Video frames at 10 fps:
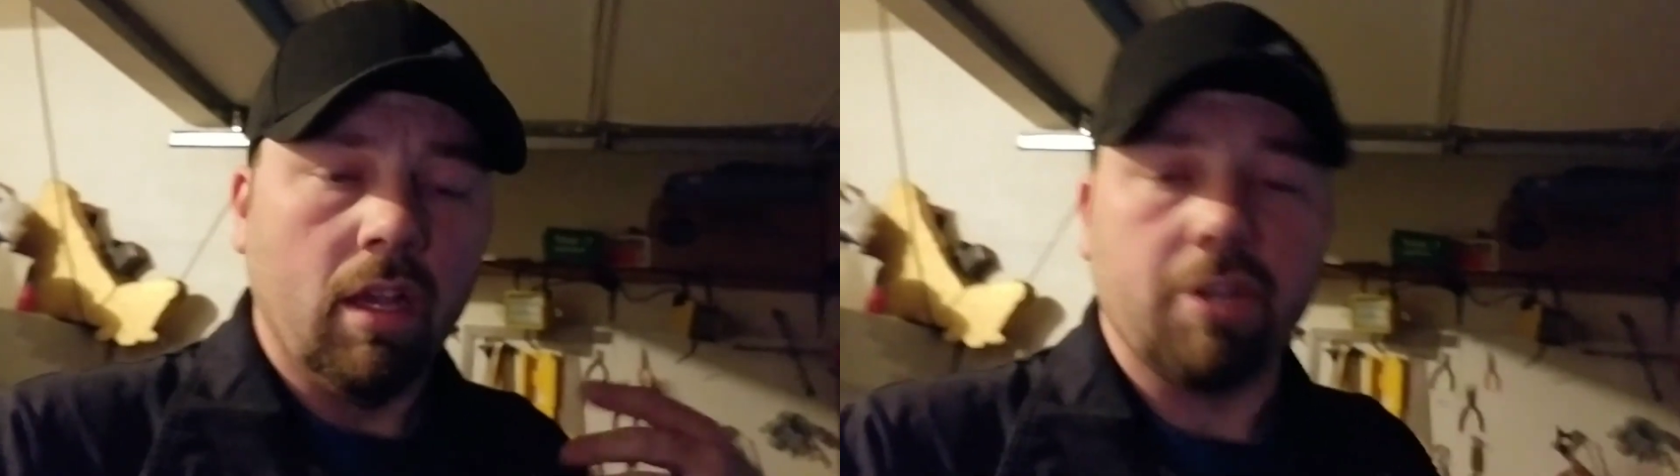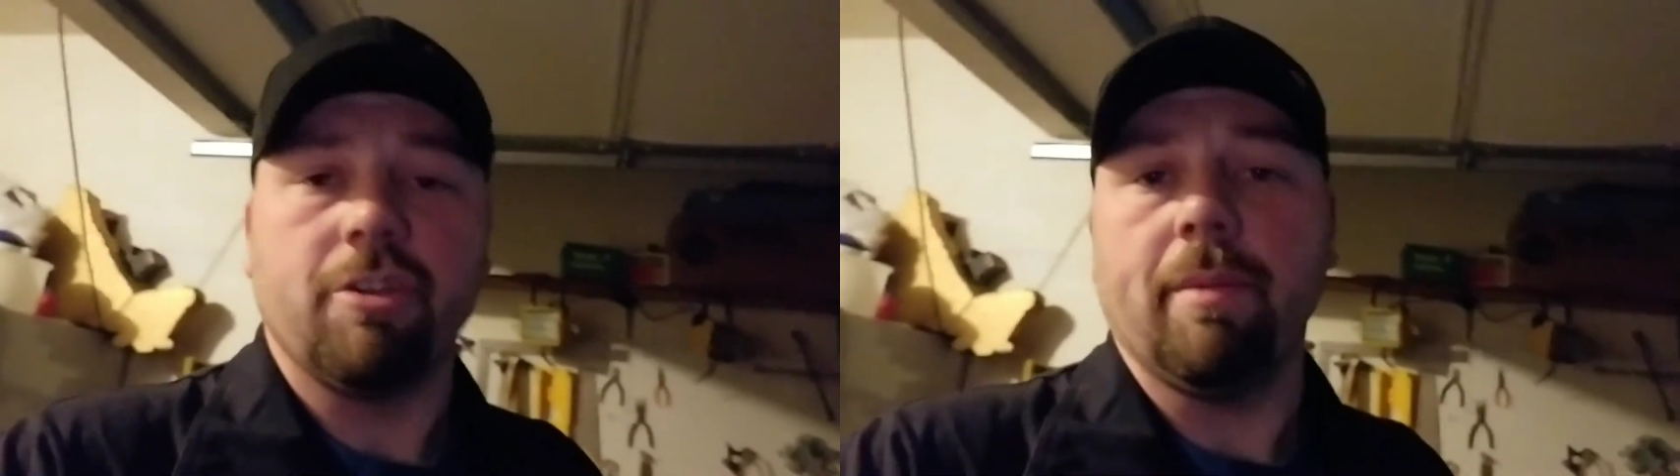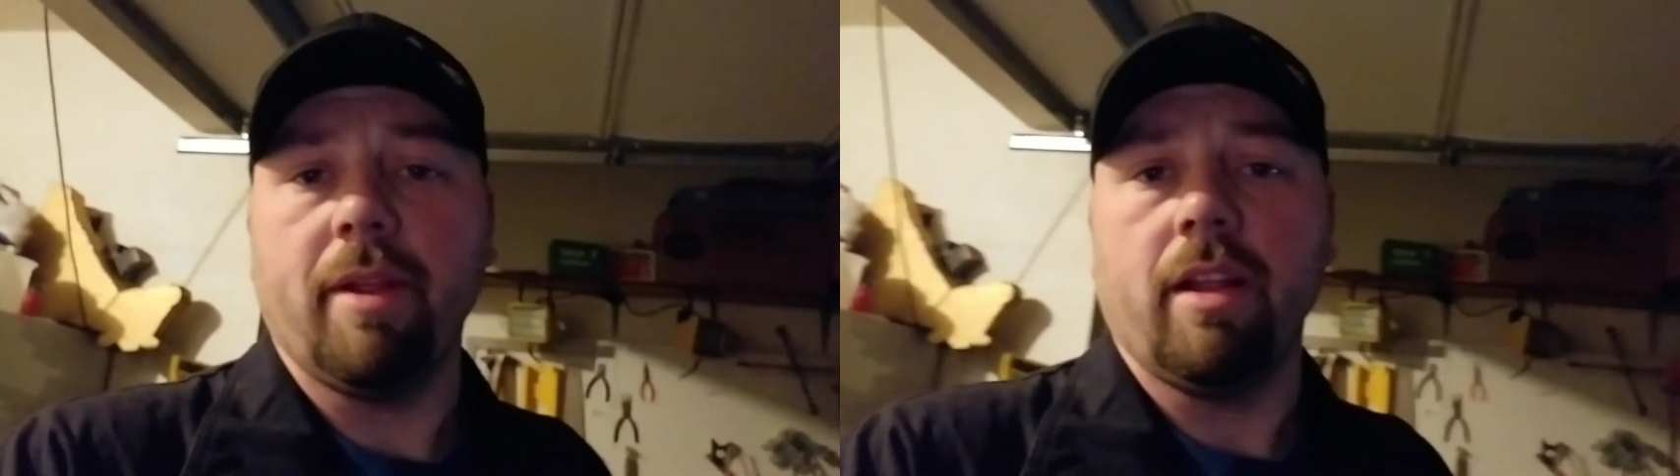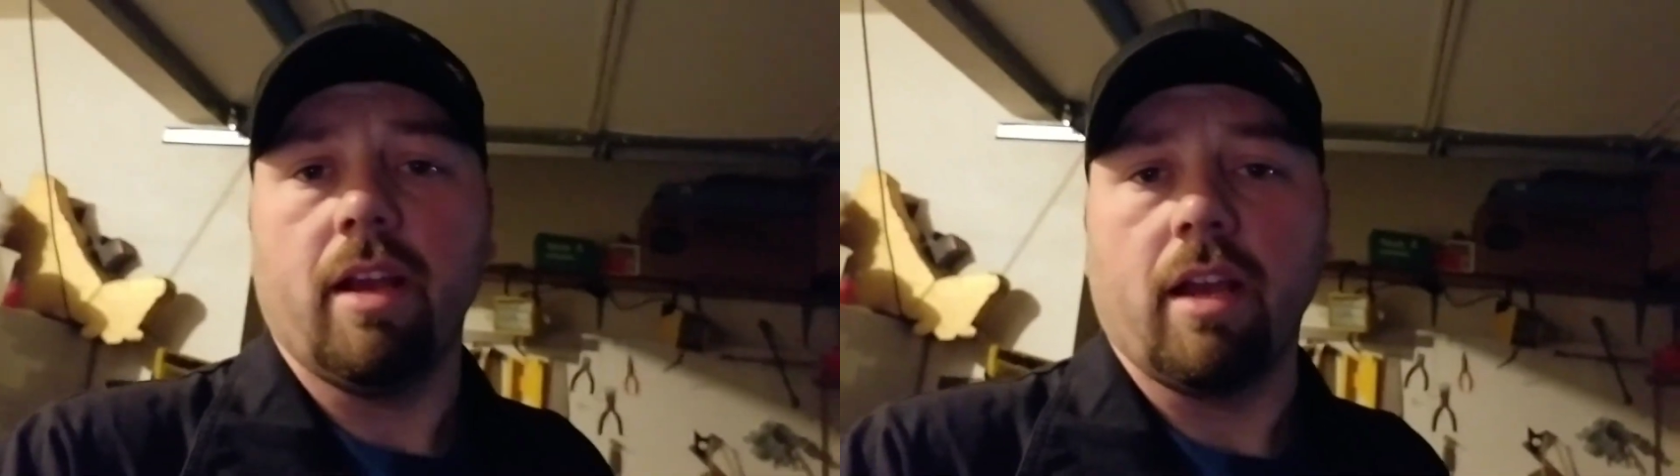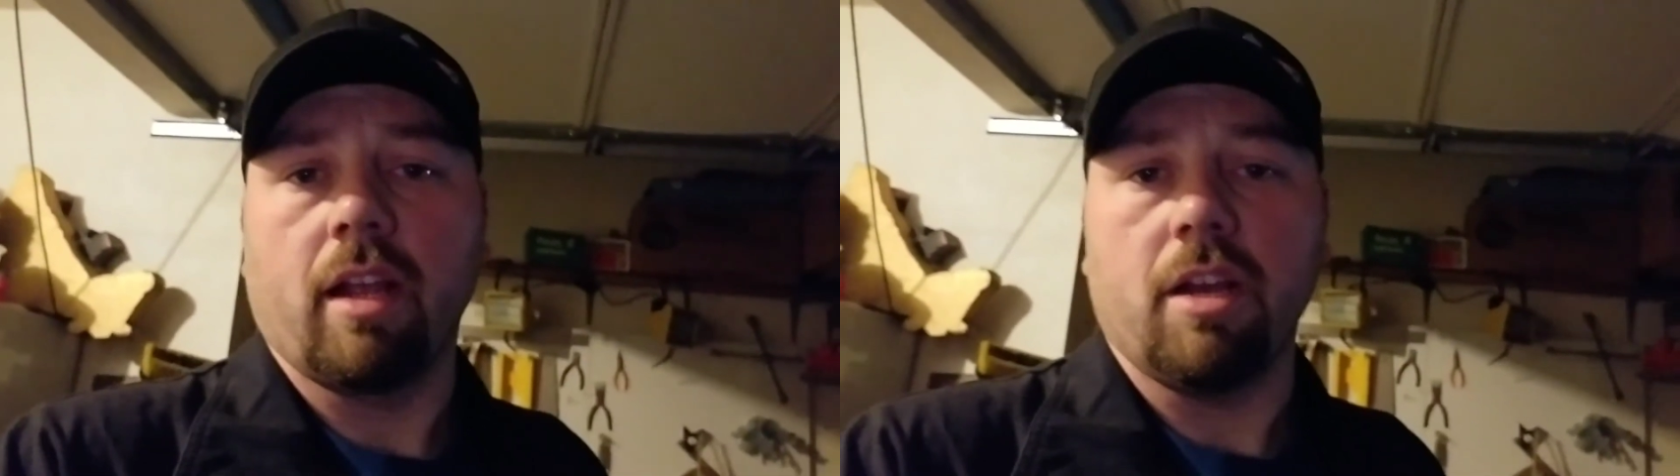contribute
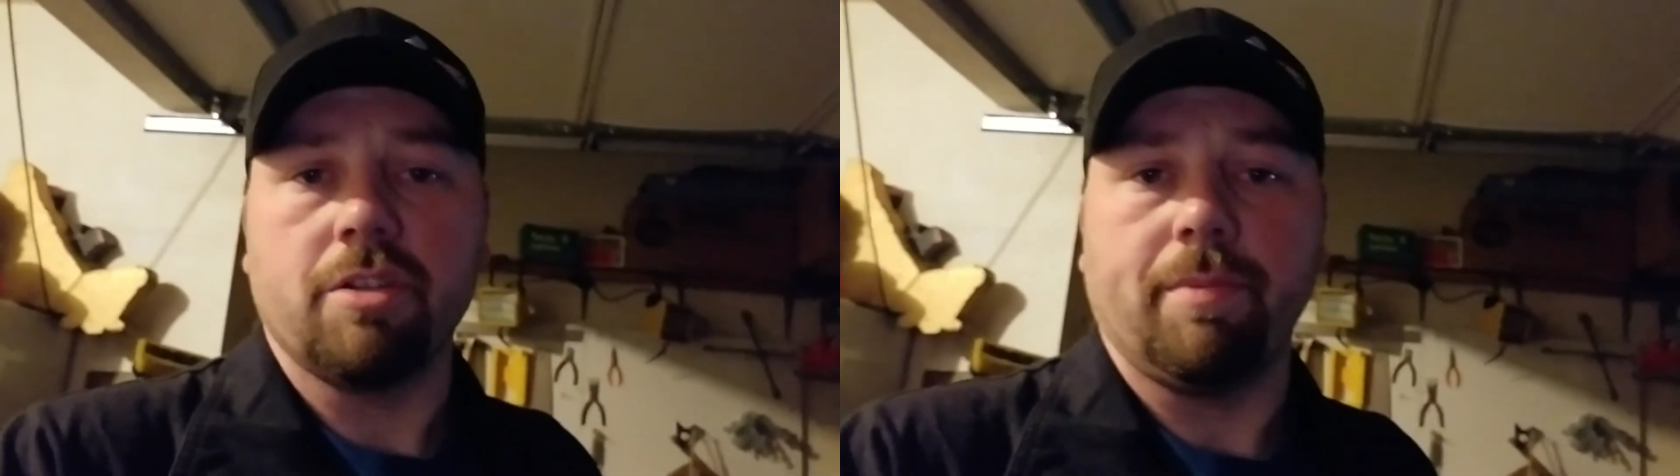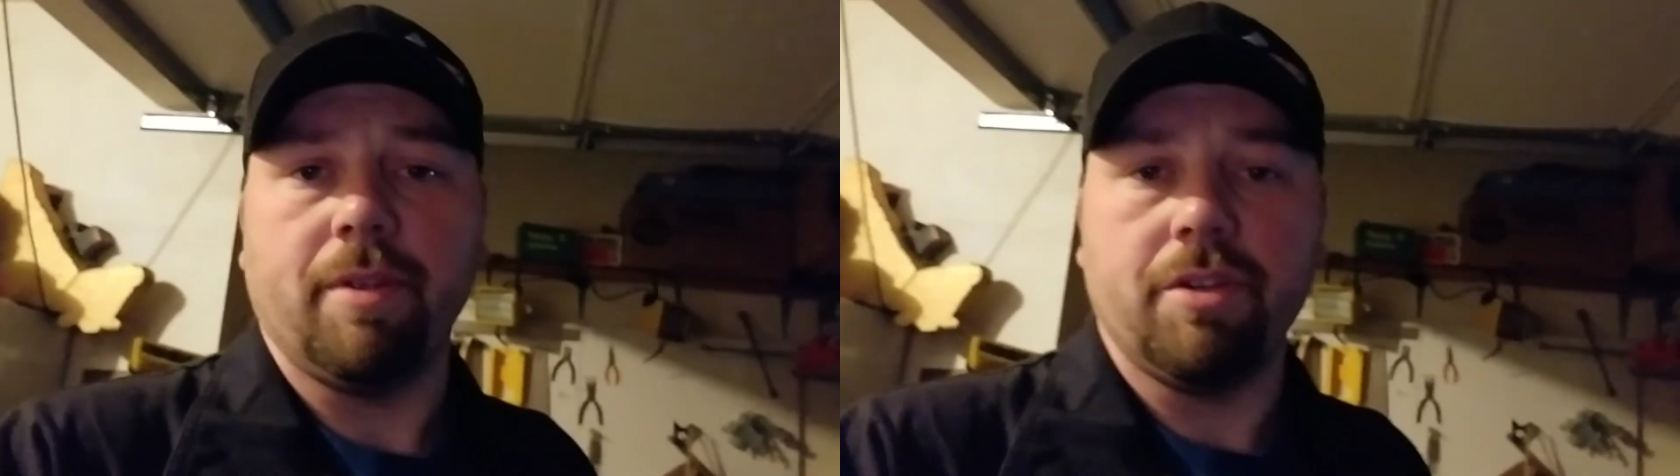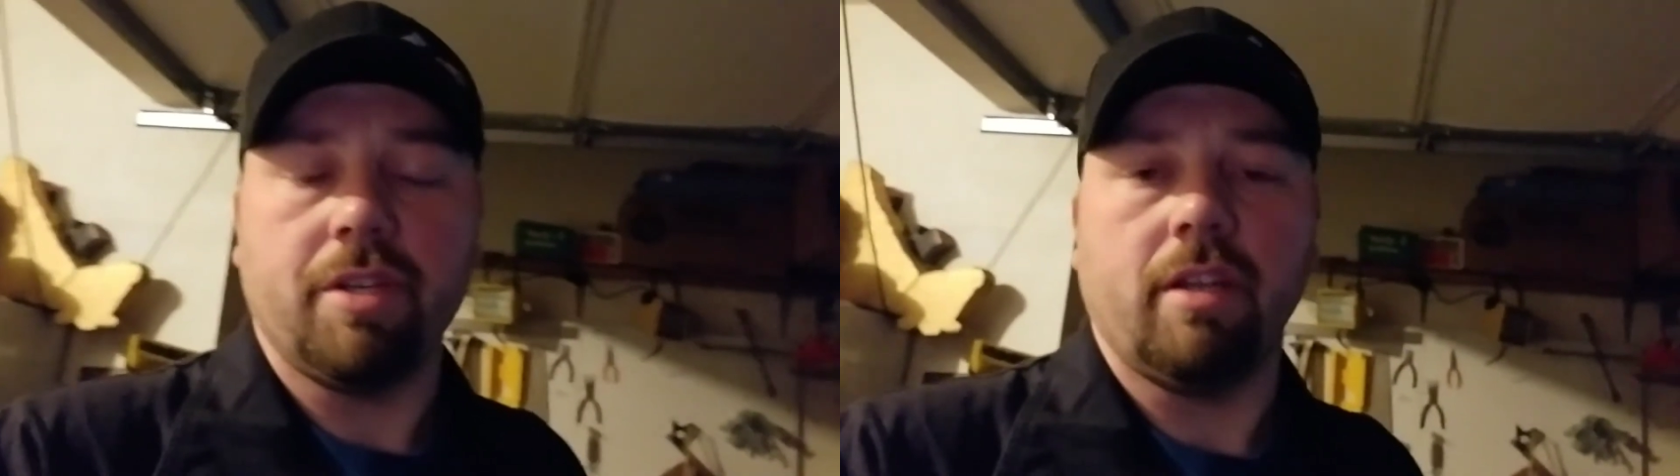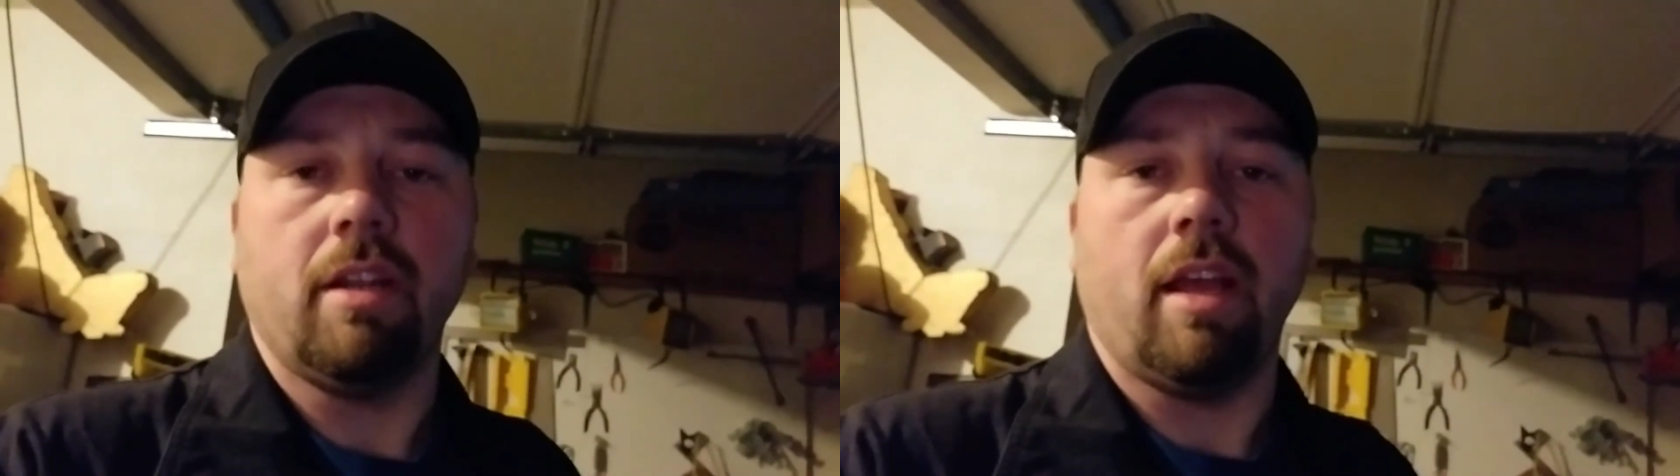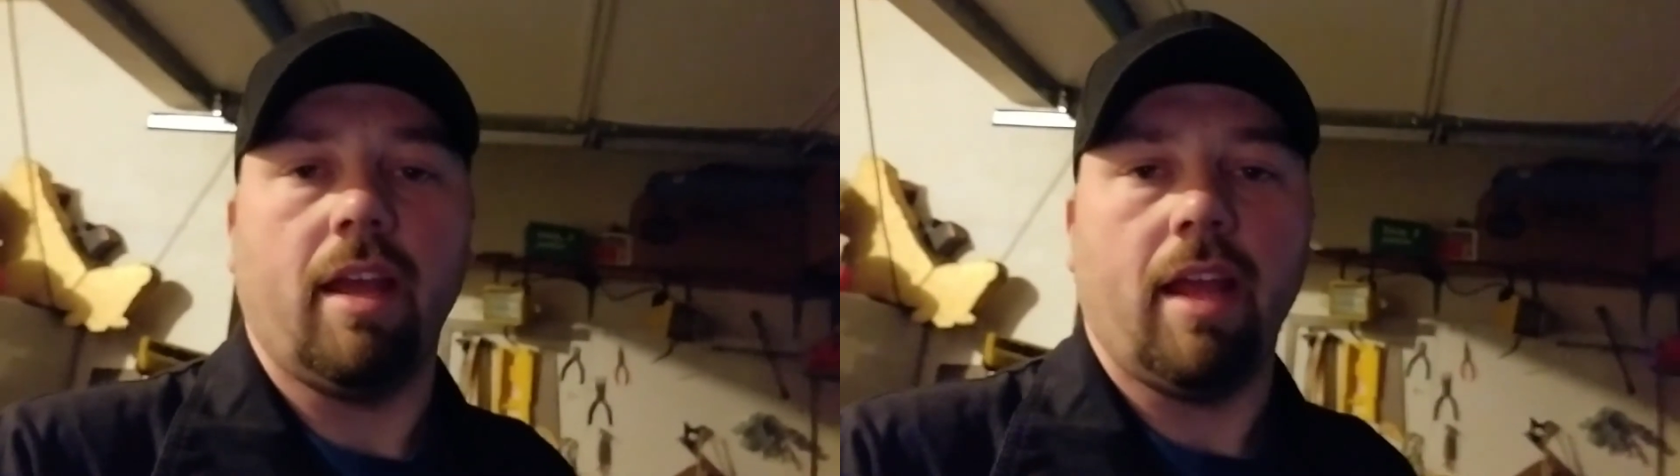uh, contribution and,